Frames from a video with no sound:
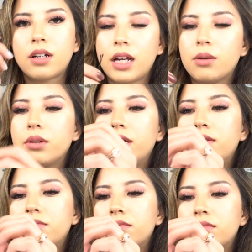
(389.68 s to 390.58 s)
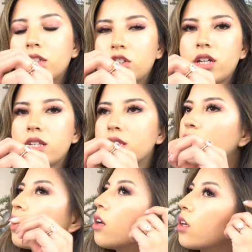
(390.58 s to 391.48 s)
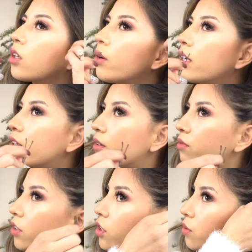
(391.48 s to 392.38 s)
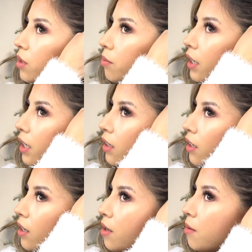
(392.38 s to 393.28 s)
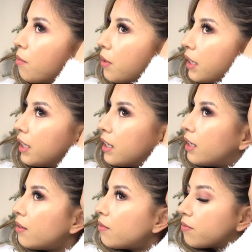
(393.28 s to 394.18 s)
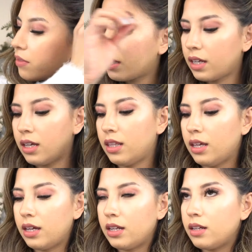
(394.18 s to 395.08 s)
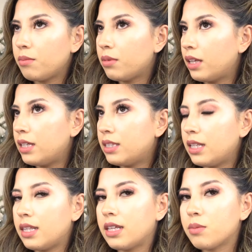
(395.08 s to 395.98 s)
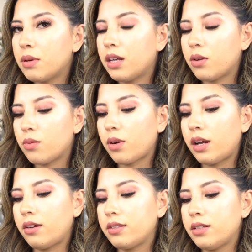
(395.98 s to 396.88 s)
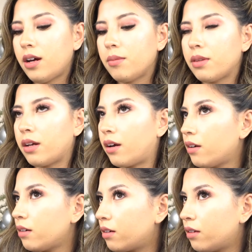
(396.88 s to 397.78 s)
I would suggest going in there first with a pin, pinning it, and then placing this pin right on top there.